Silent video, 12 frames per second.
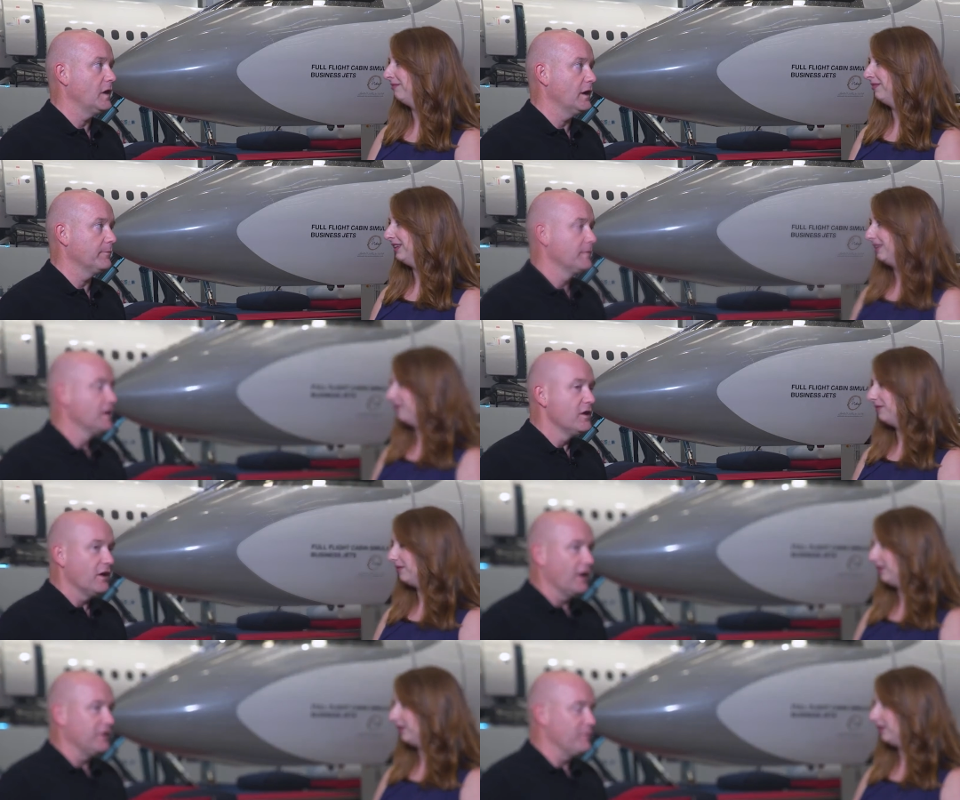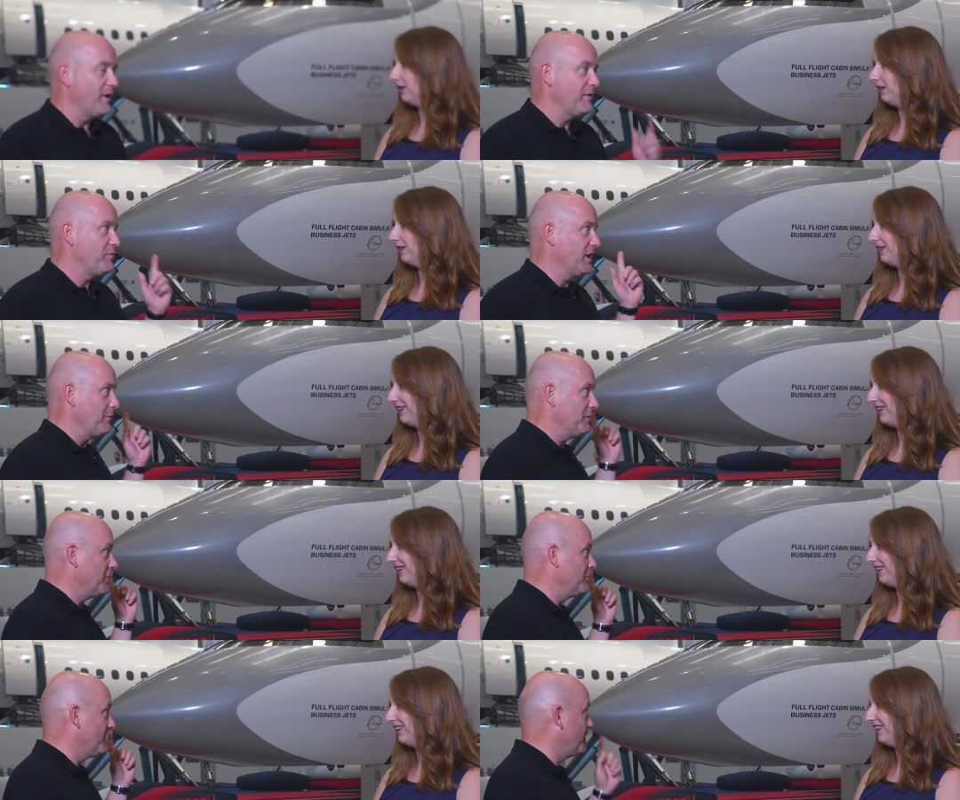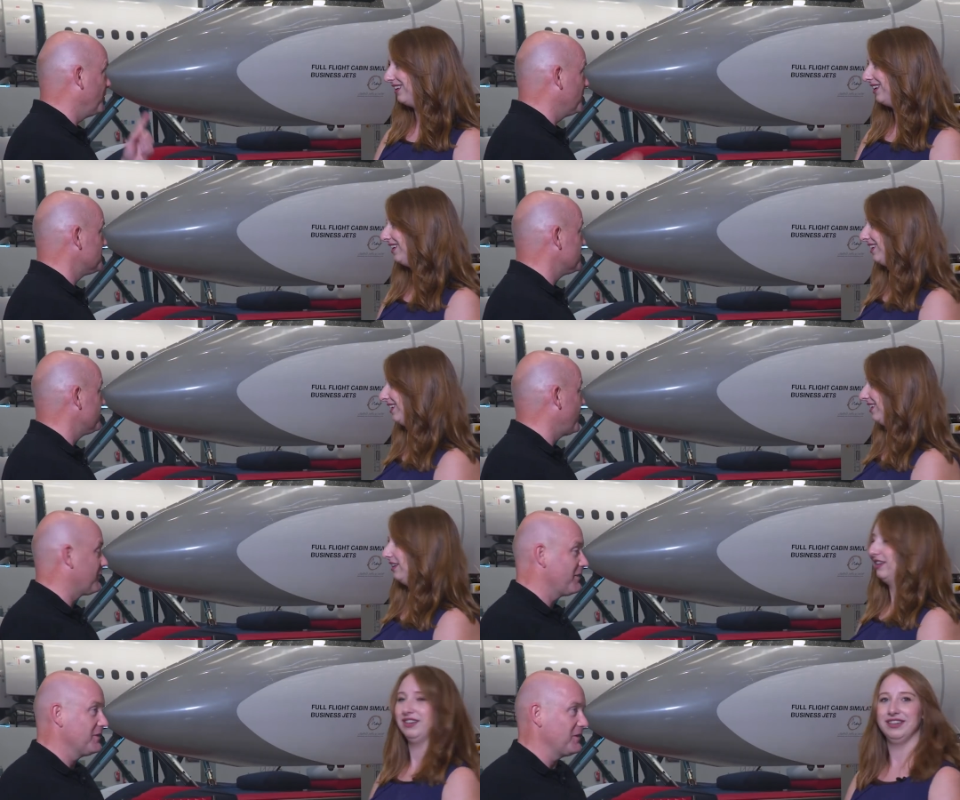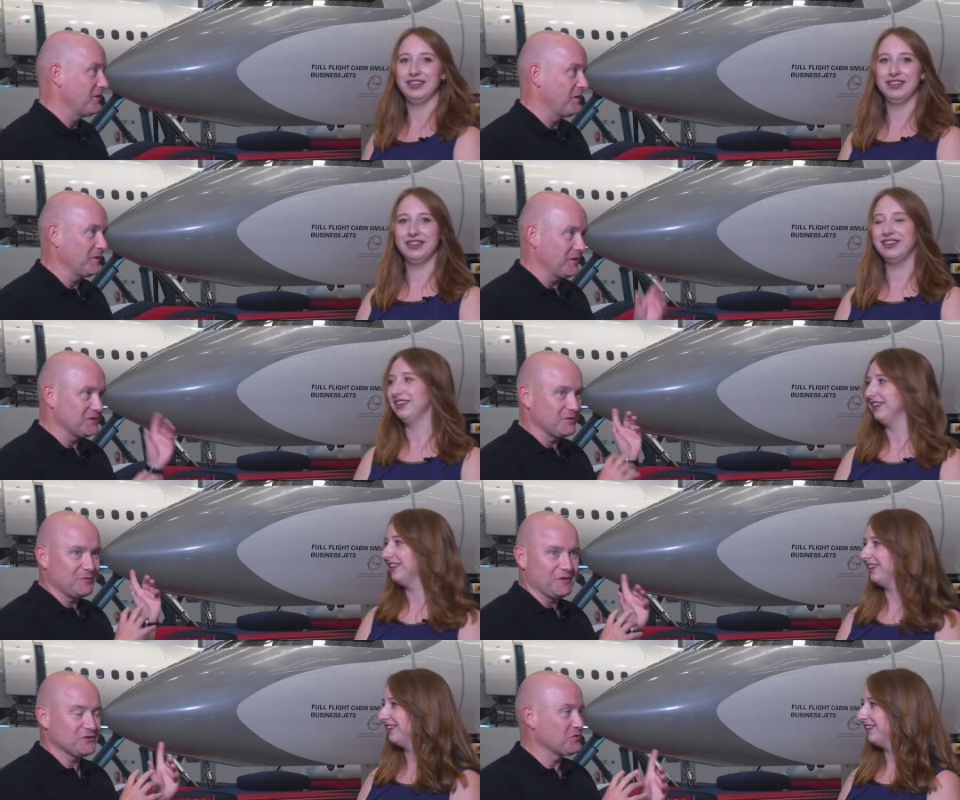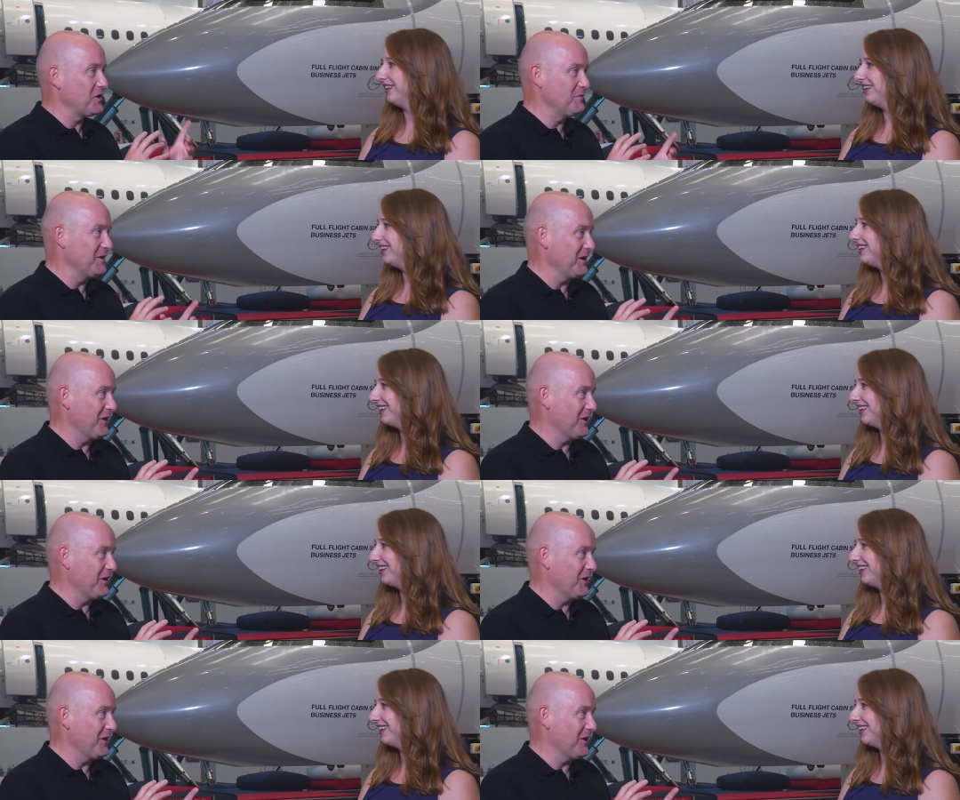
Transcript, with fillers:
Speaker 1: Yeah, uh, you may pick up a little bit of noise in the background. I think that's some of the screaming